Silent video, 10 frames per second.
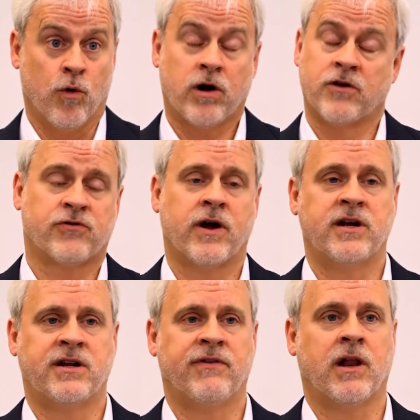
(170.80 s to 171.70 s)
work on trying
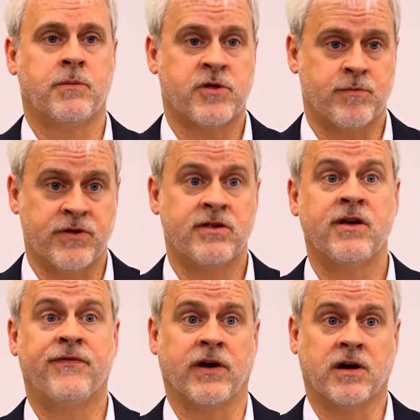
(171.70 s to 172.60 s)
to develop
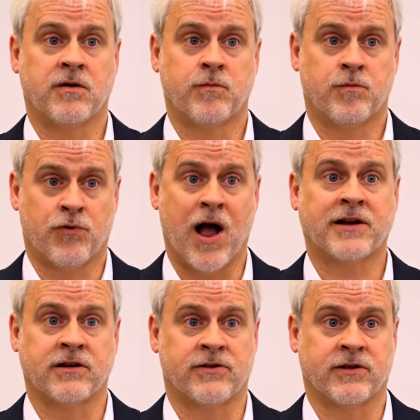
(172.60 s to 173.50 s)
specific
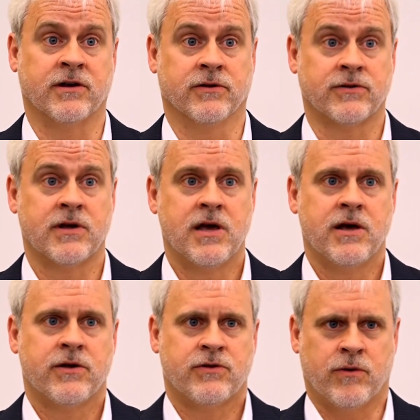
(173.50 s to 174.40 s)
practice skills
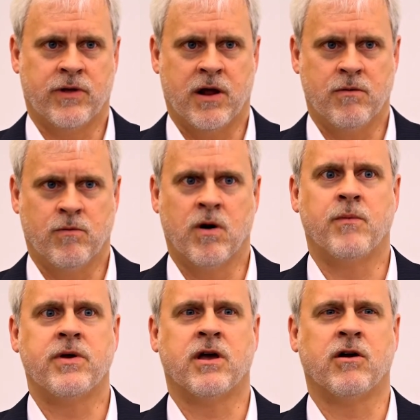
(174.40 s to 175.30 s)
so that
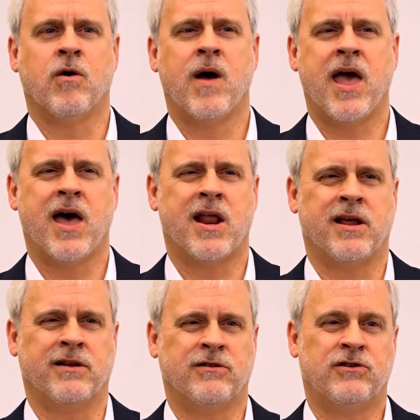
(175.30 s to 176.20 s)
when we can go ahead
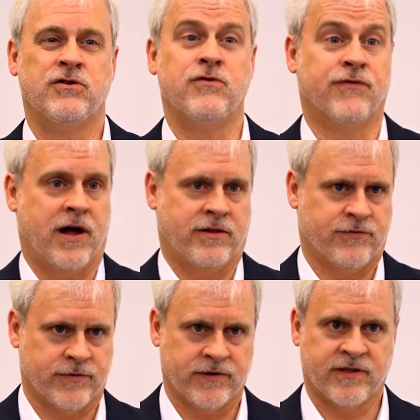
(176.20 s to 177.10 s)
and do
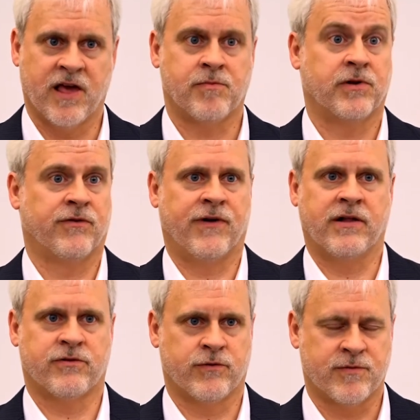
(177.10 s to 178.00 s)
violence risk assessment or
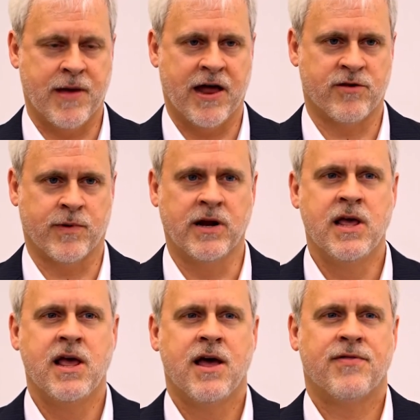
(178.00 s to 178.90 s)
violence risk management,
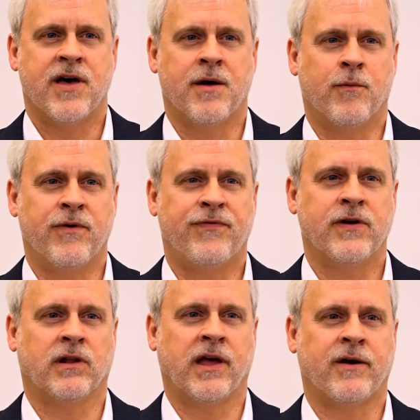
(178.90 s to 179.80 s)
that we
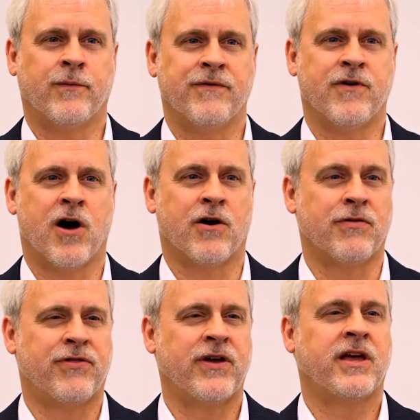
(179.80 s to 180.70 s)
feel like we've got our
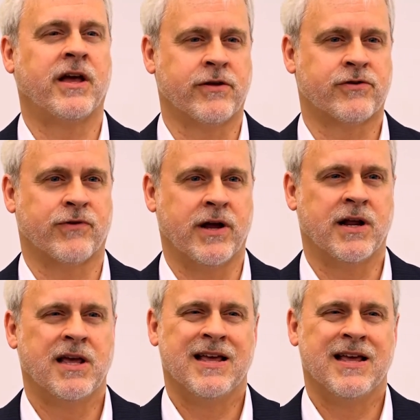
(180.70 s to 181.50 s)
thinking straight.